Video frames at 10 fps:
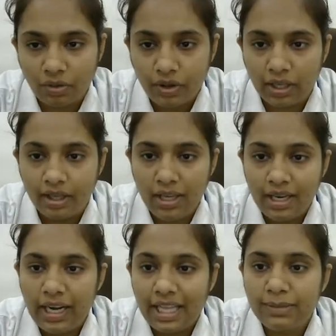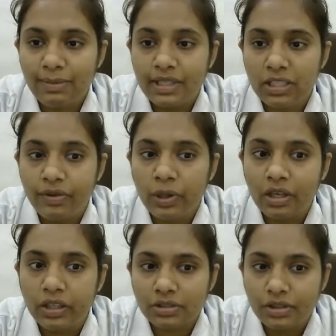Okay, like
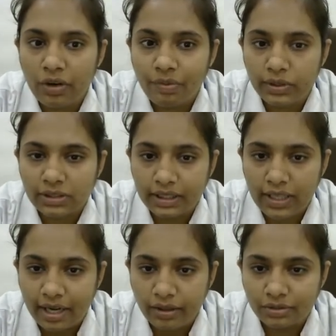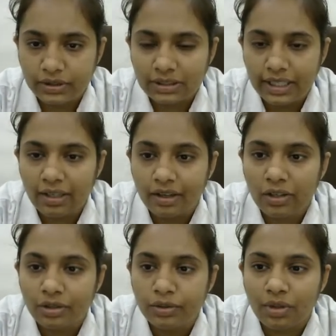specific cluster of nursing diagnosis that
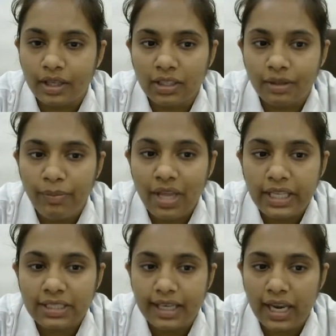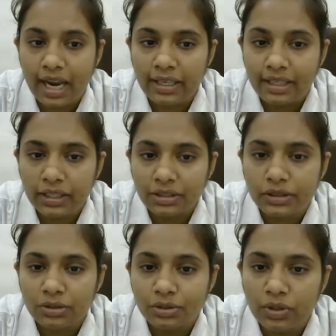occur together based
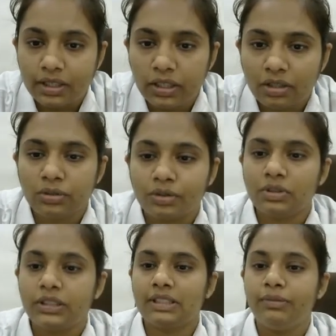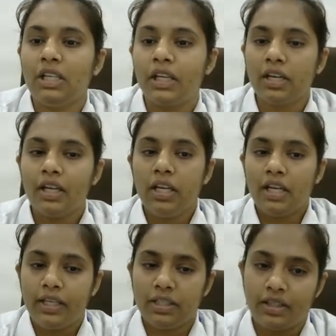addressed together through the similar
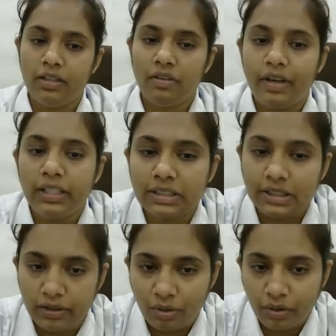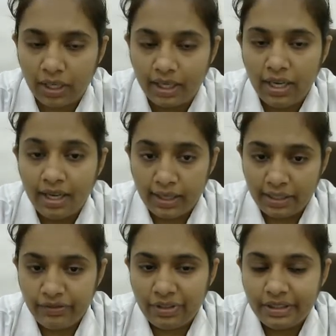intervention. Okay,
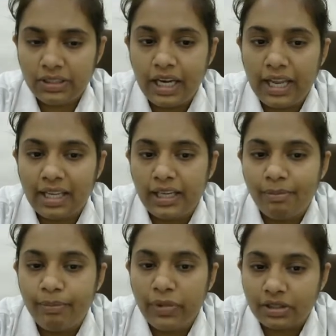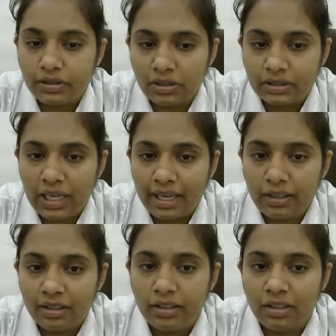in which the like rape patients,
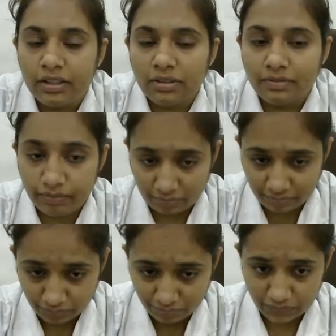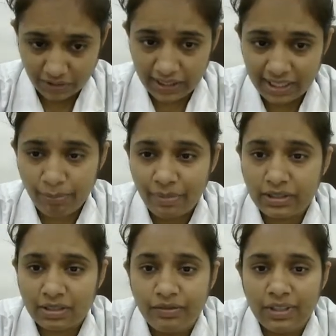like rape
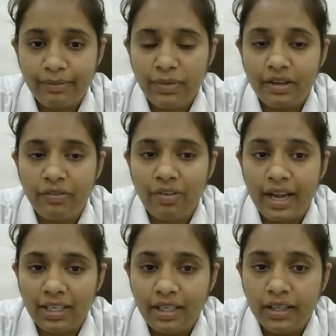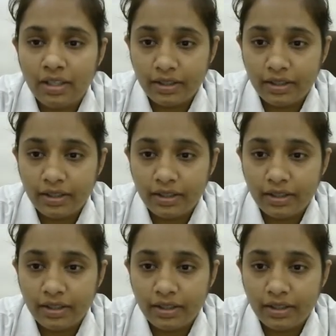patient will be a very